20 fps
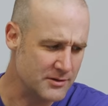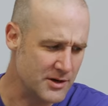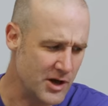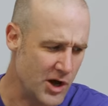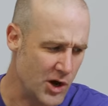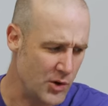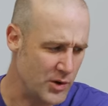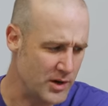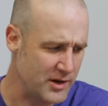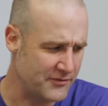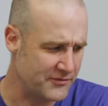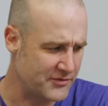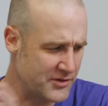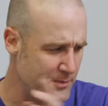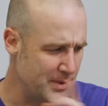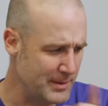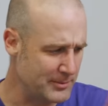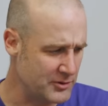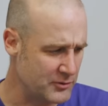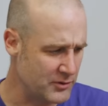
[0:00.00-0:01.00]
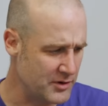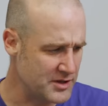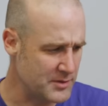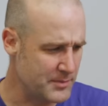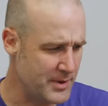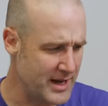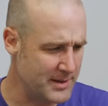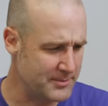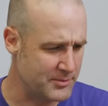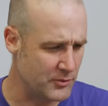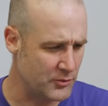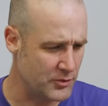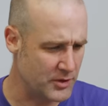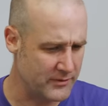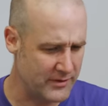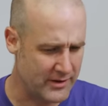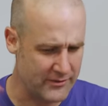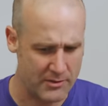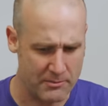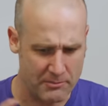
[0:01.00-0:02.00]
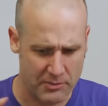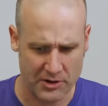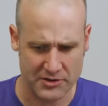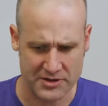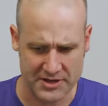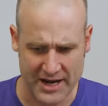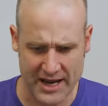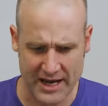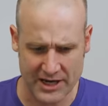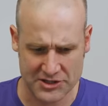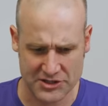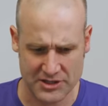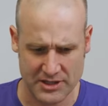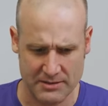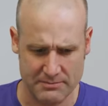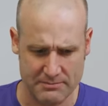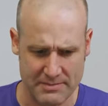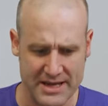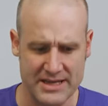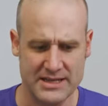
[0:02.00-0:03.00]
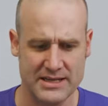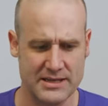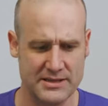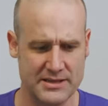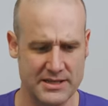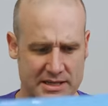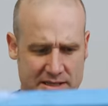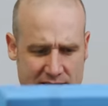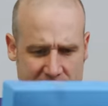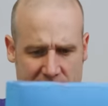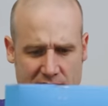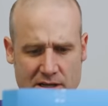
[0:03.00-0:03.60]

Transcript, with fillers: know if the people who wrote the paper would have ever bothered actually making these,